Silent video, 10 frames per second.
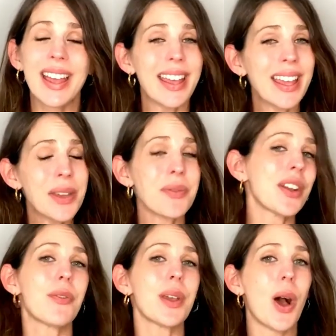even
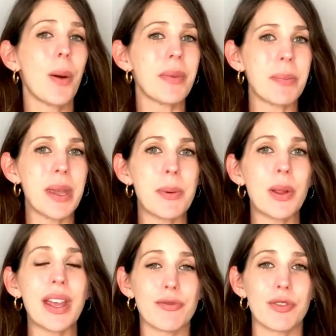if we can't meet people
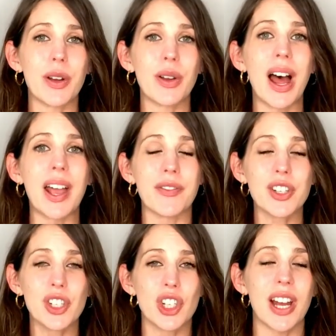in real life
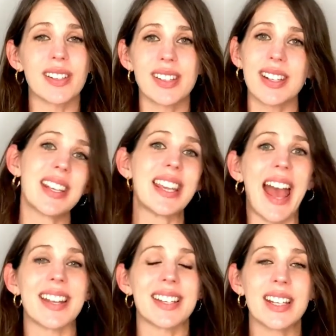just
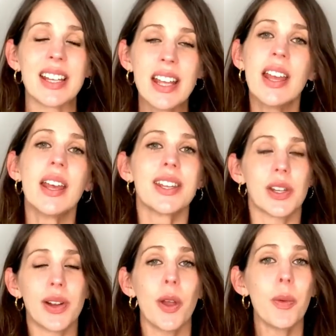yet.
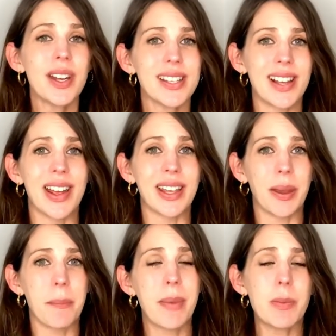So I know what it's like.
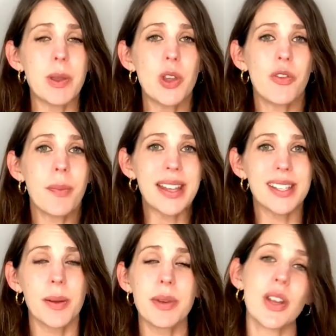Maybe you've met
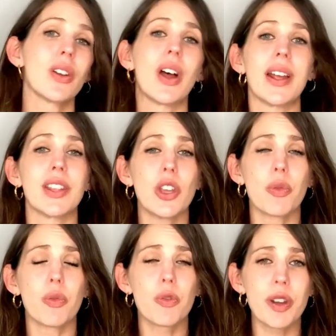somebody online that you
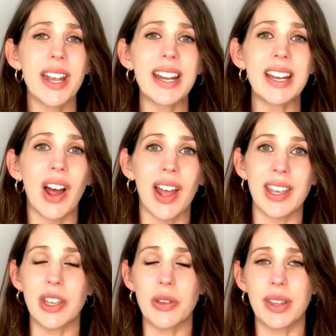really
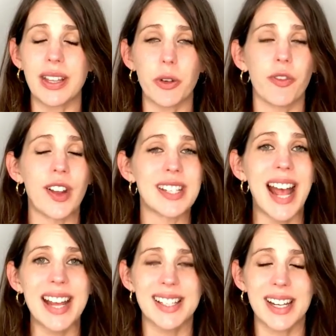like. You think you're a
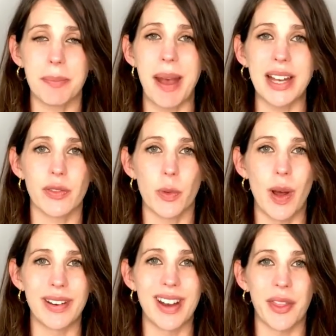fantastic match for
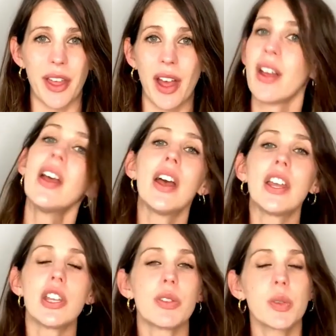one another.
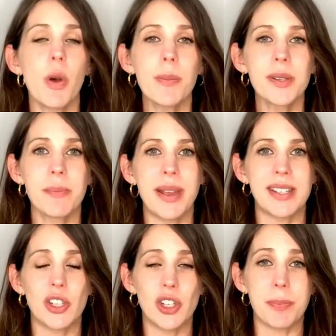You swap some
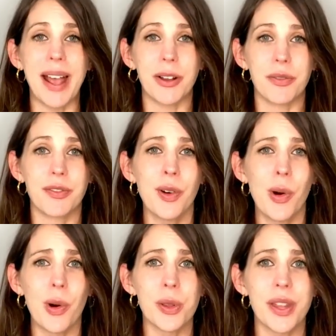messages back and
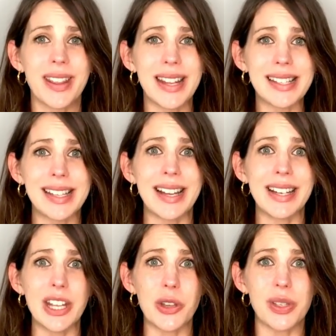forth, and then
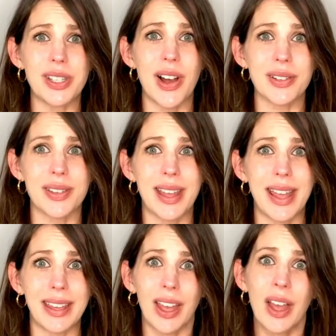suddenly you start to
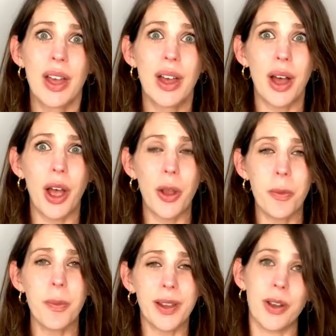think, oh
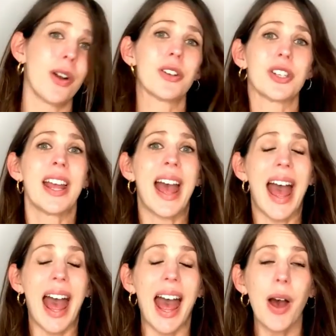my gosh,
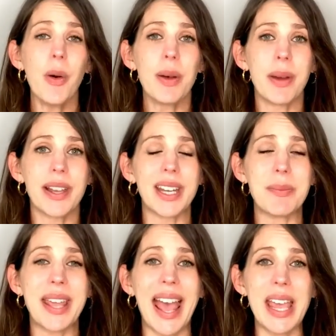how am I going to
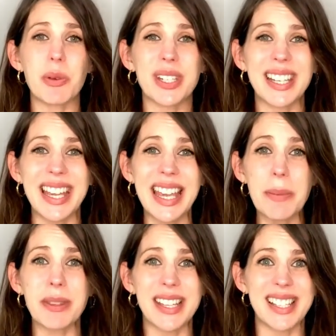be able to
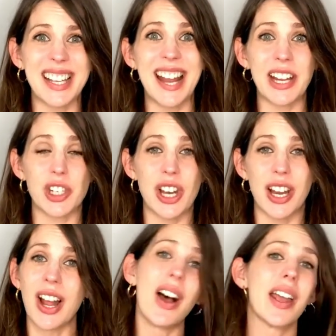keep this connection
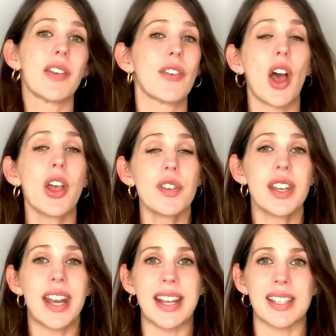alive over the
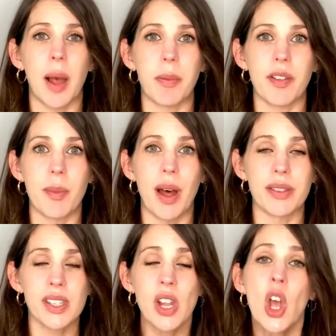next couple of
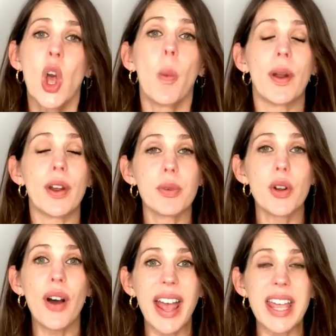months when I'm
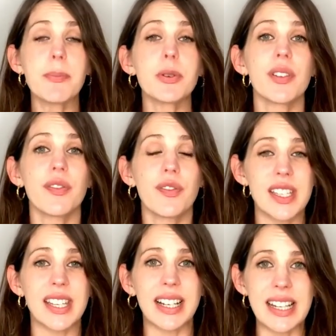not able to
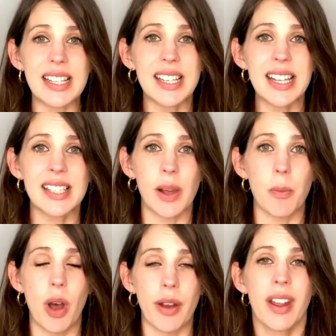physically see
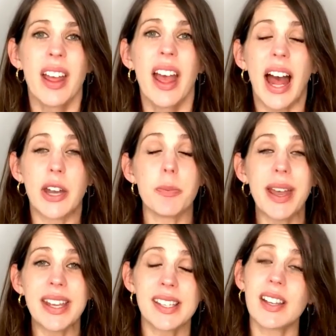someone? And you
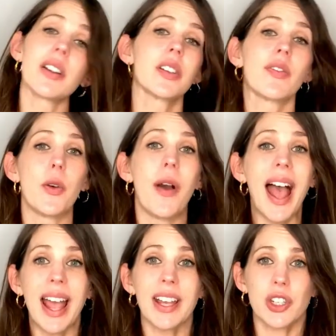may start to feel
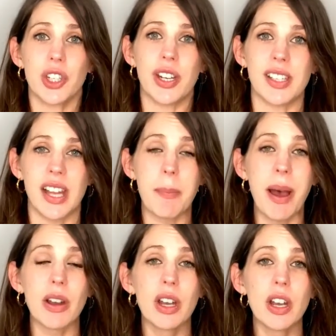anxious
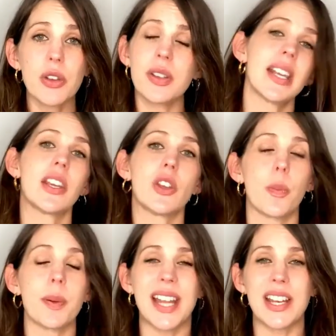about losing your
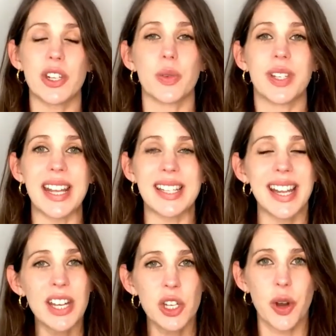potential date's
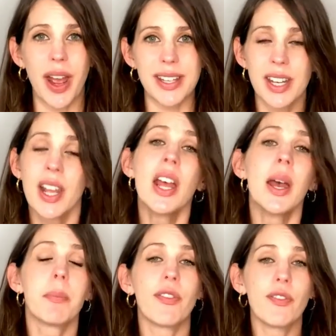interest
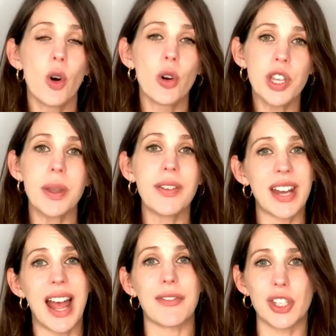before you even
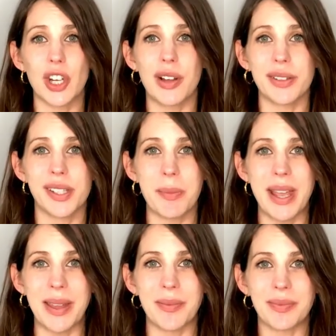have the chance to
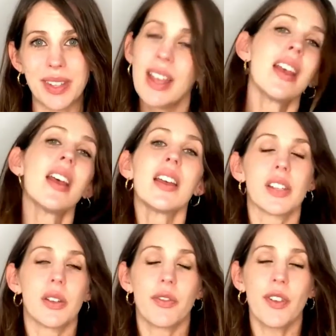meet.
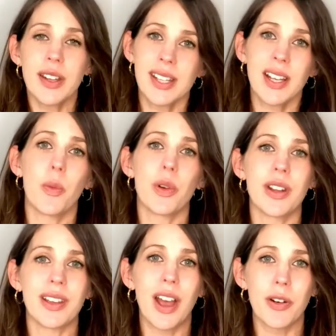So the first thing I want to
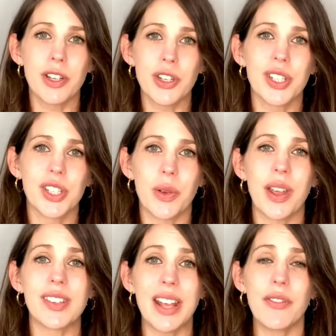encourage you to do
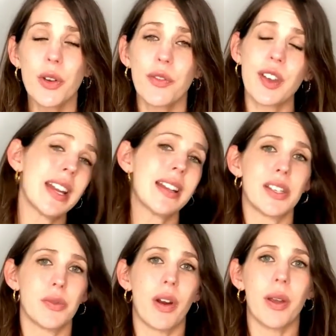is, if you're feeling
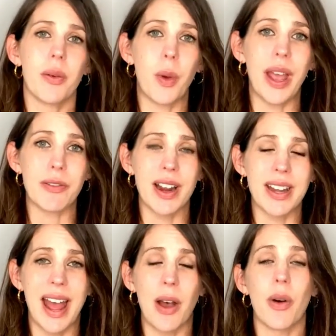this way right
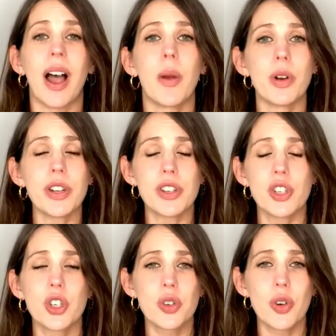now, I want you to
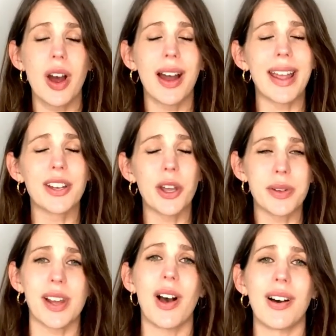try, I know
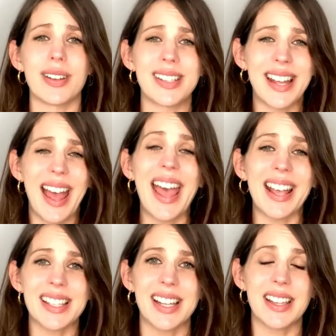it's hard, to
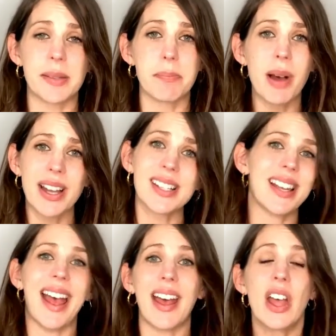exit this mindset